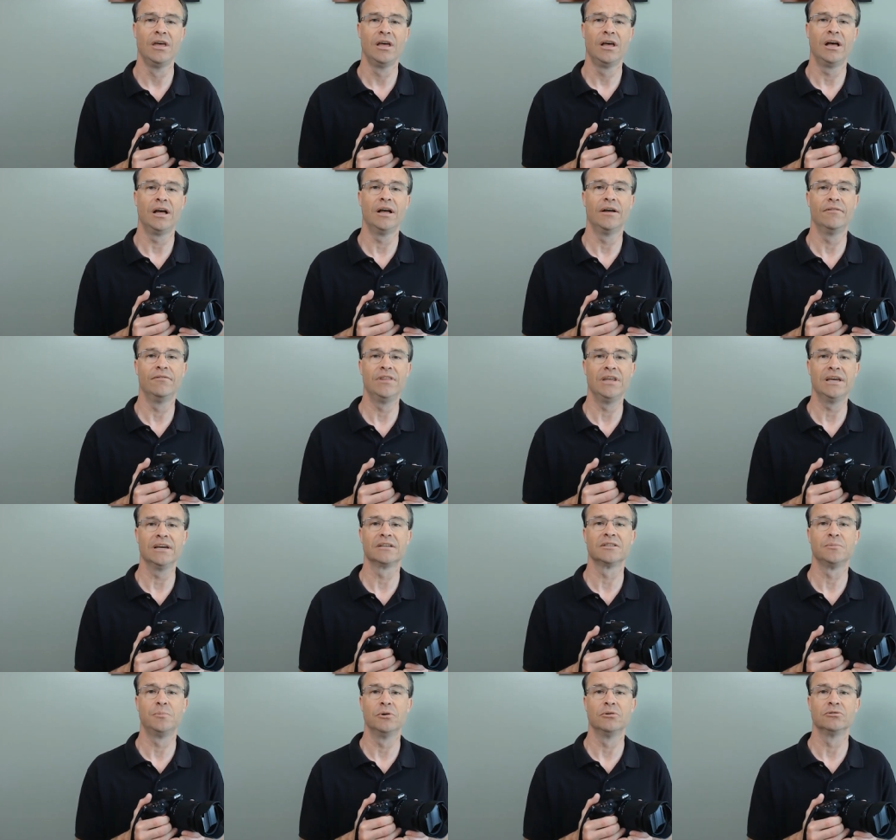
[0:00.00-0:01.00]
of the
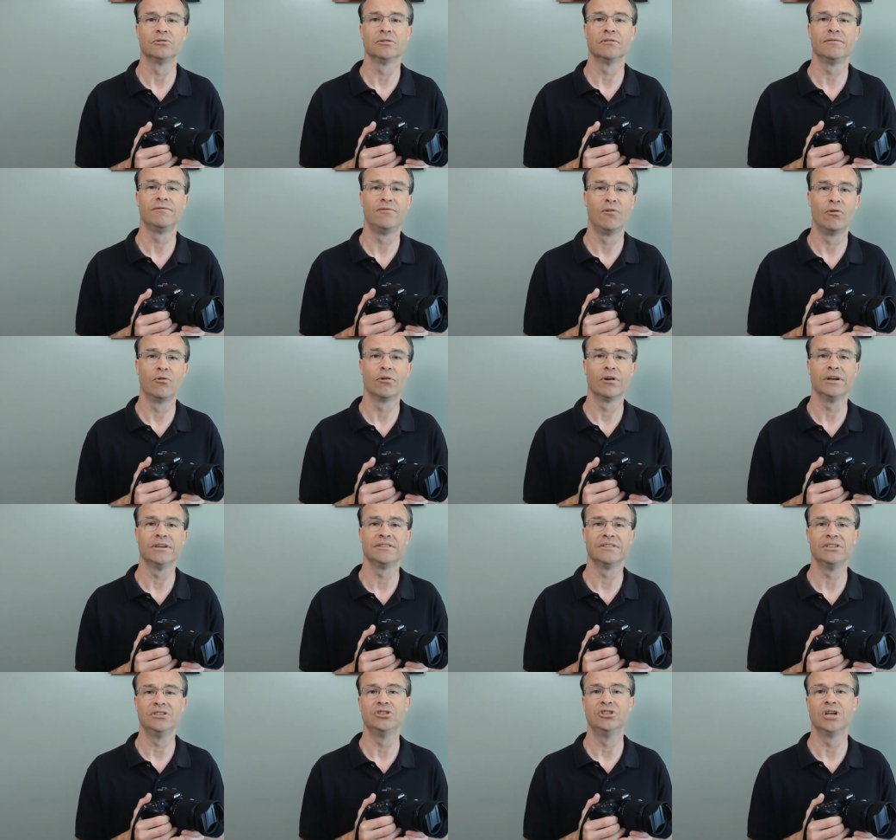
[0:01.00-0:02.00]
exposure for
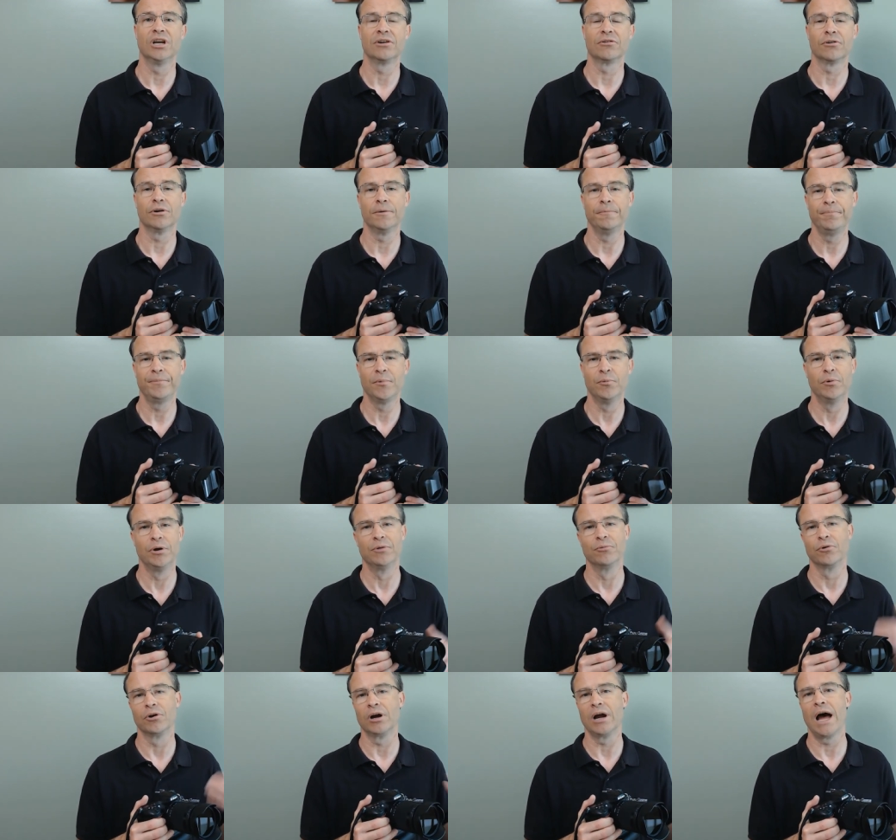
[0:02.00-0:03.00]
us in general
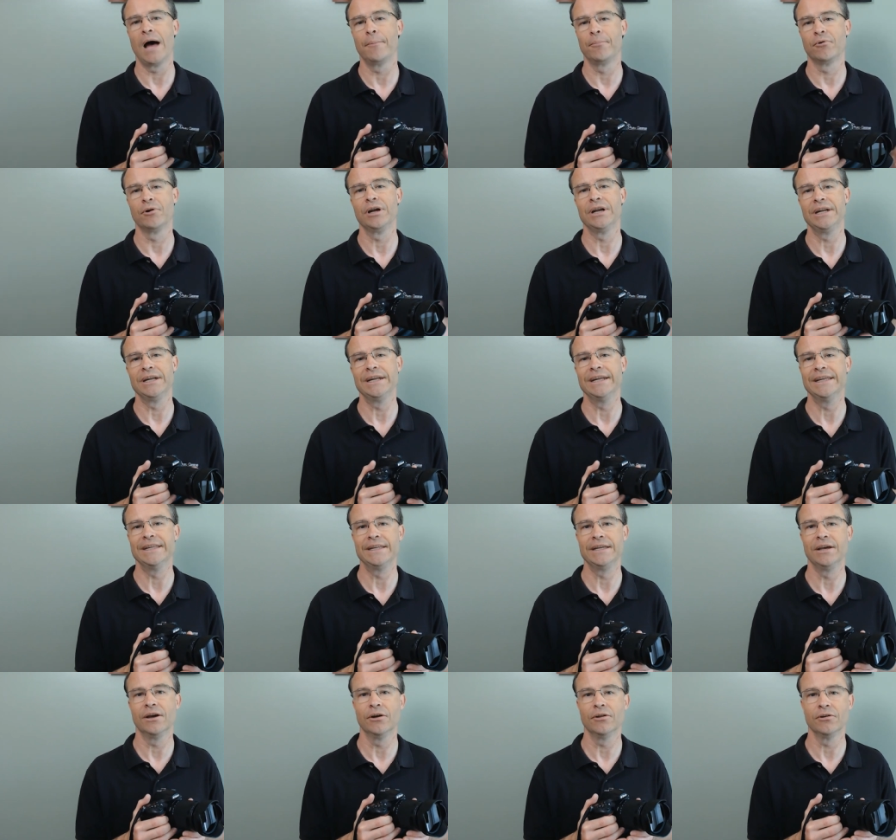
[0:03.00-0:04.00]
when we're operating in
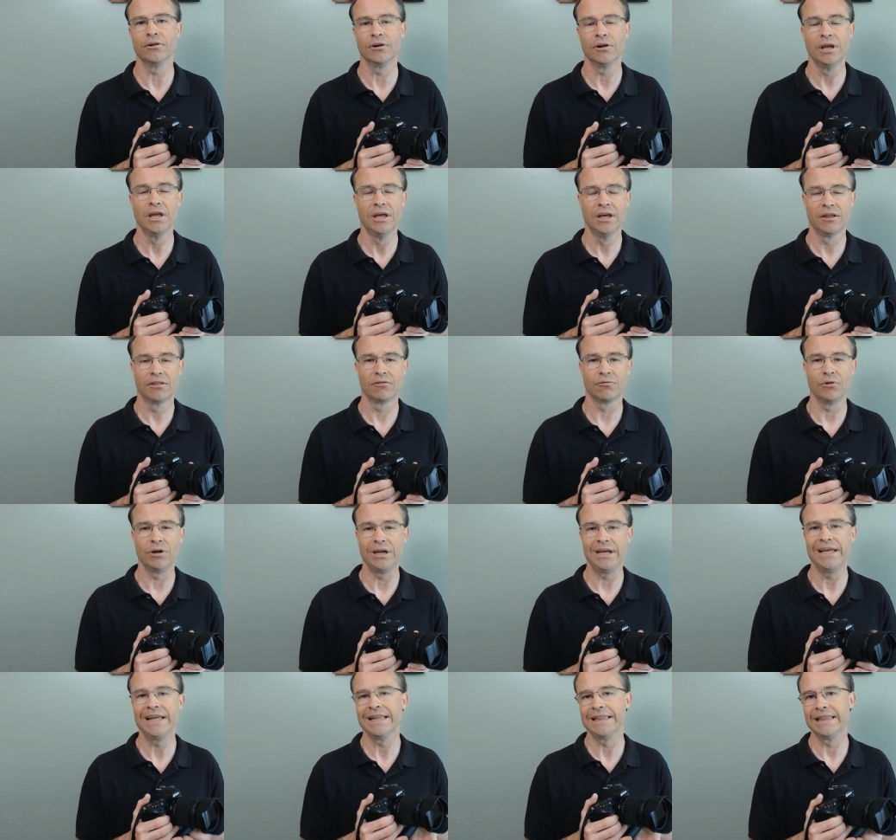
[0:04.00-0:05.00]
the other
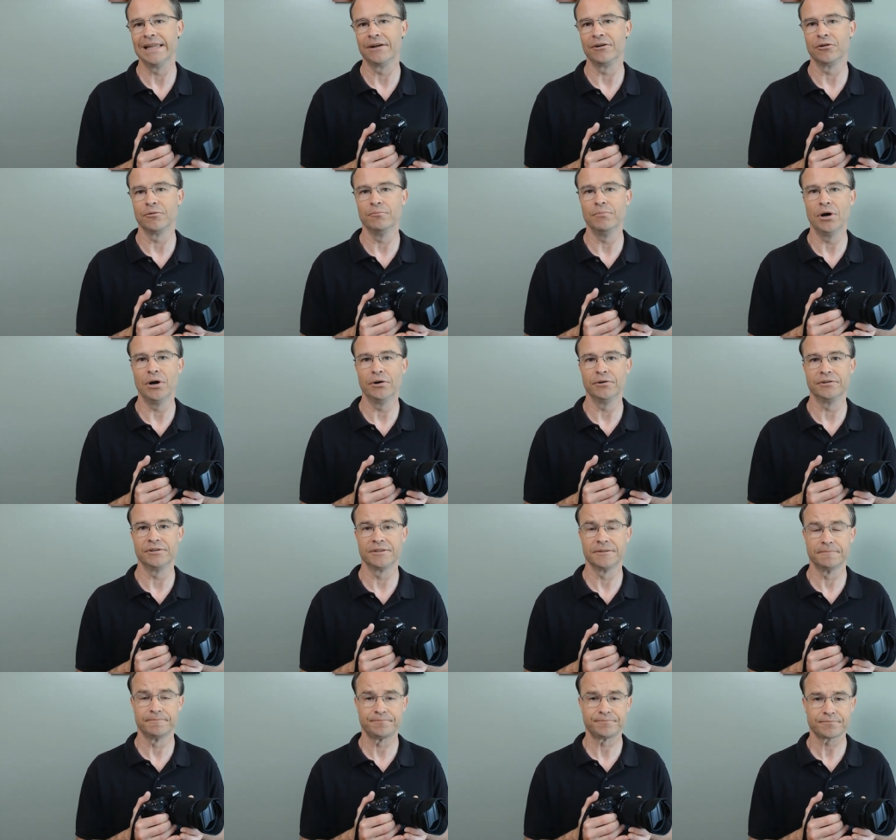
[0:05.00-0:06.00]
three letter
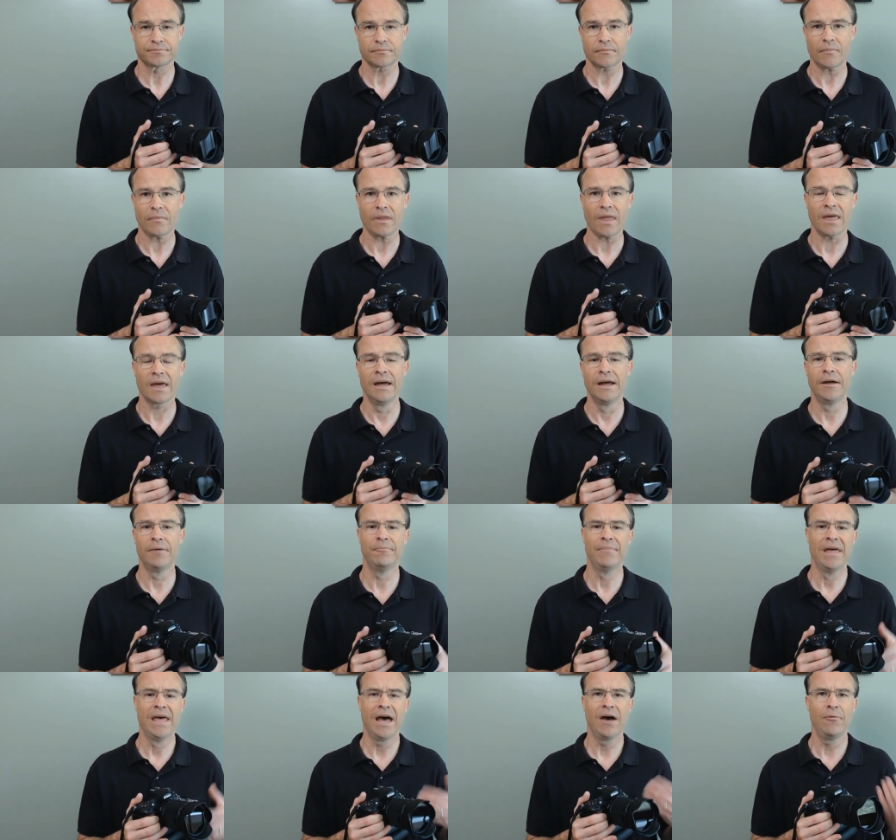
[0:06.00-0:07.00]
modes. Um,
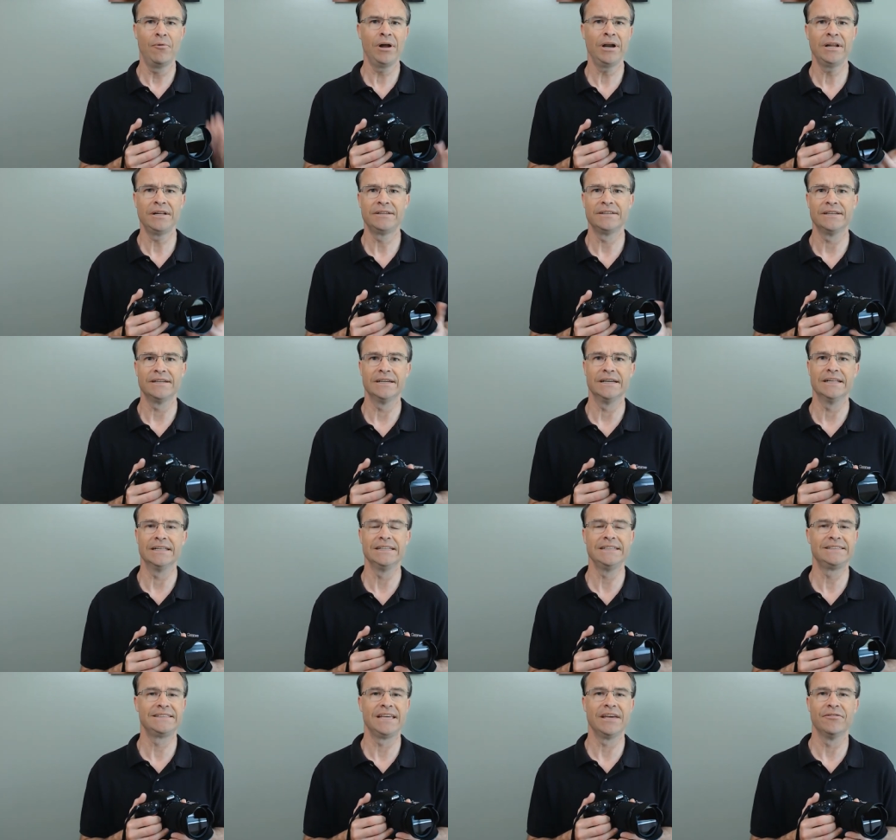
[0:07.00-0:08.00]
I wanted to at
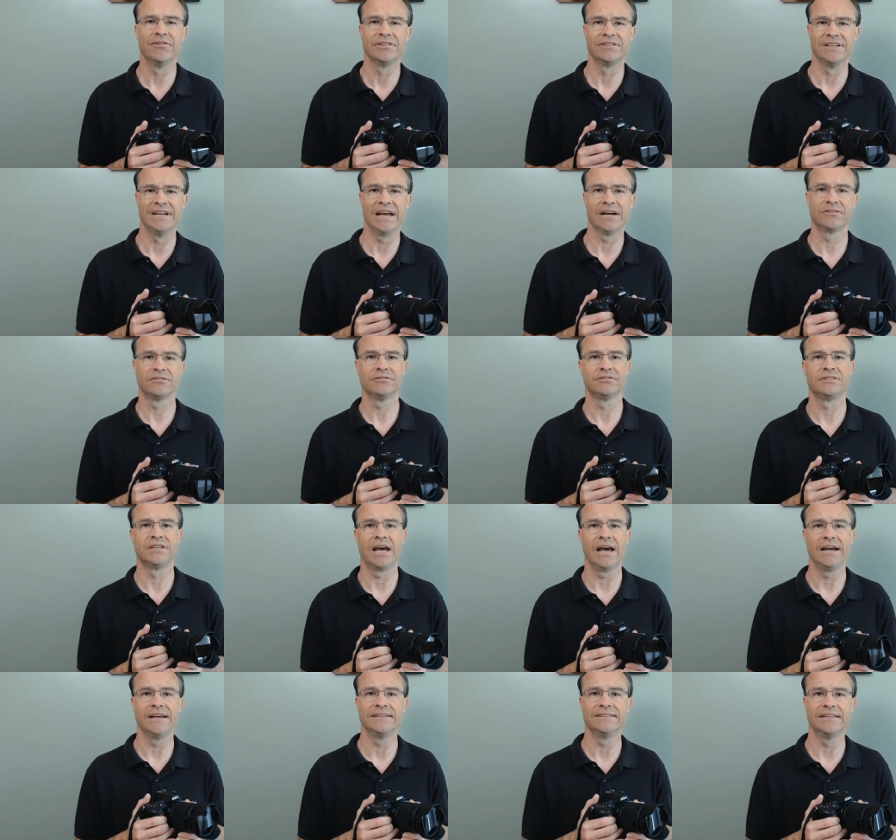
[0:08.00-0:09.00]
least give us an
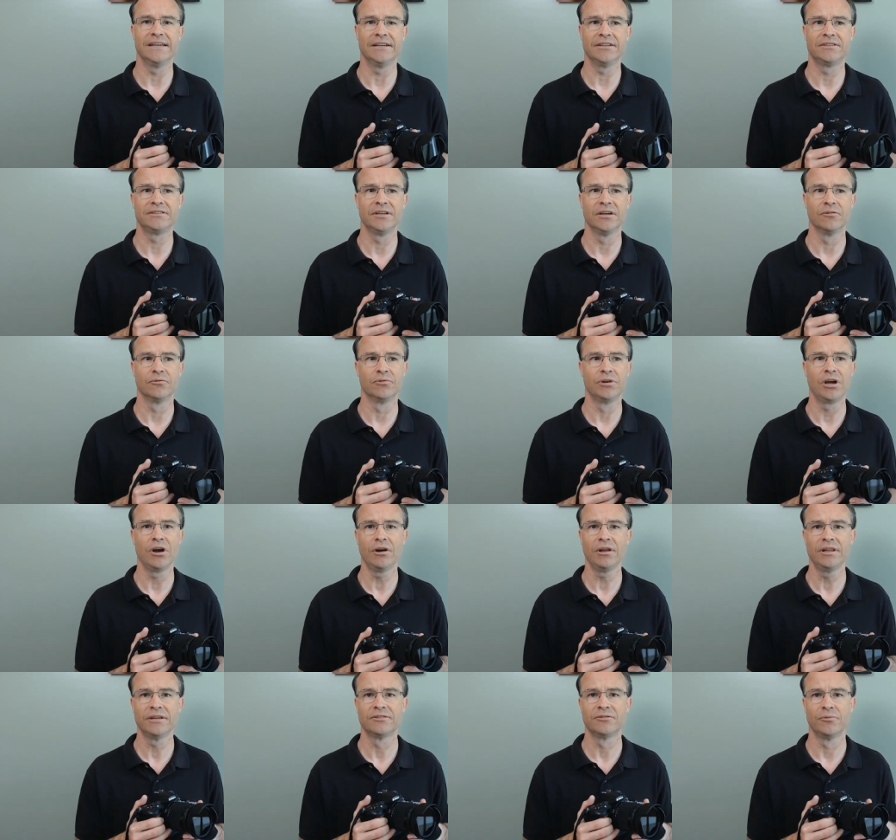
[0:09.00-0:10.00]
exercise that uh,
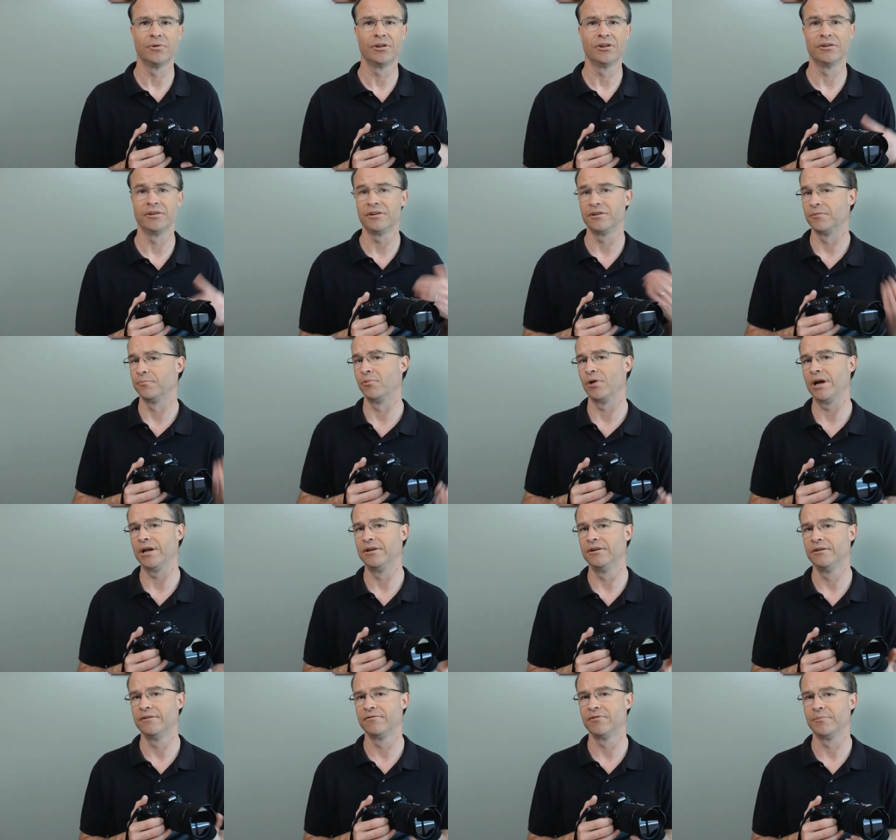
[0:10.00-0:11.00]
regardless of whether this is brand
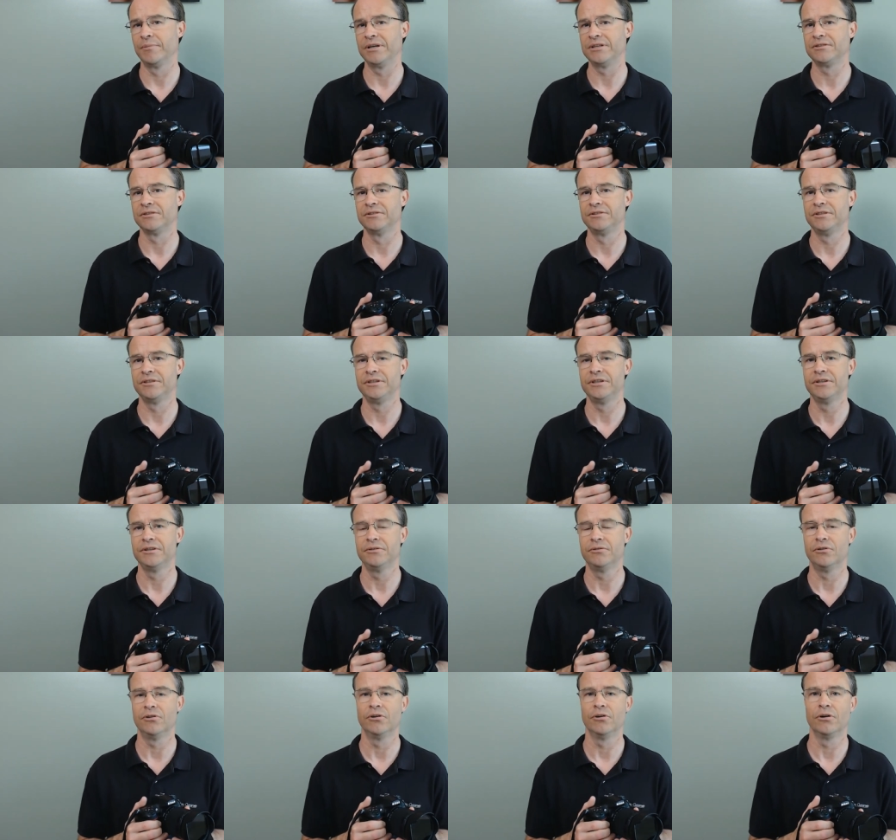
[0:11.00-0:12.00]
new information to you
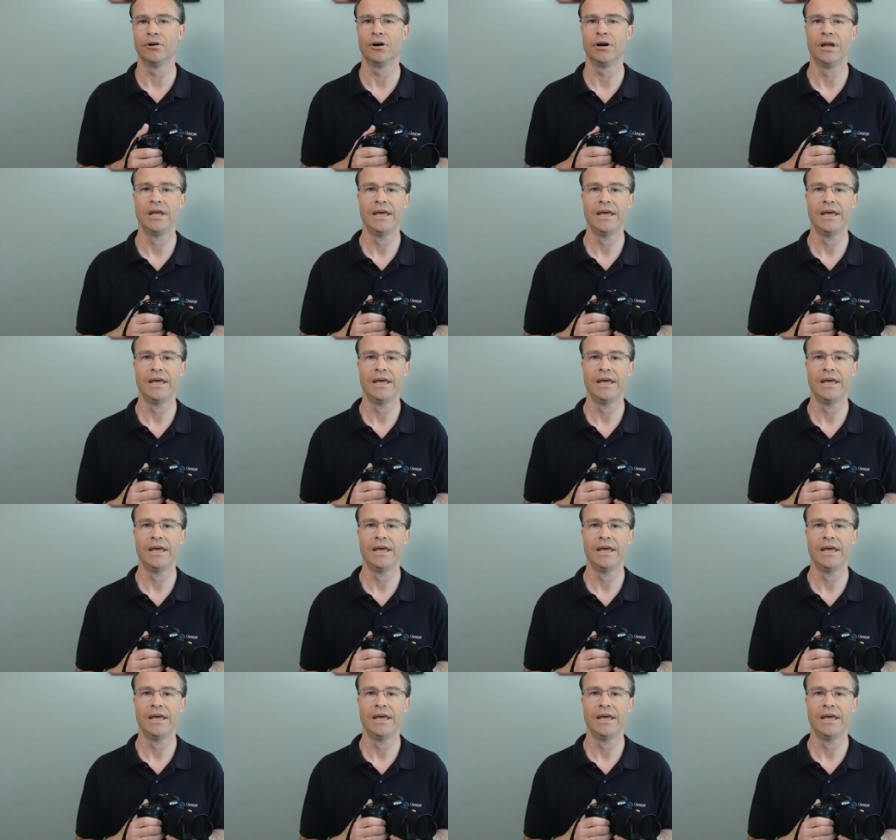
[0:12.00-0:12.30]
or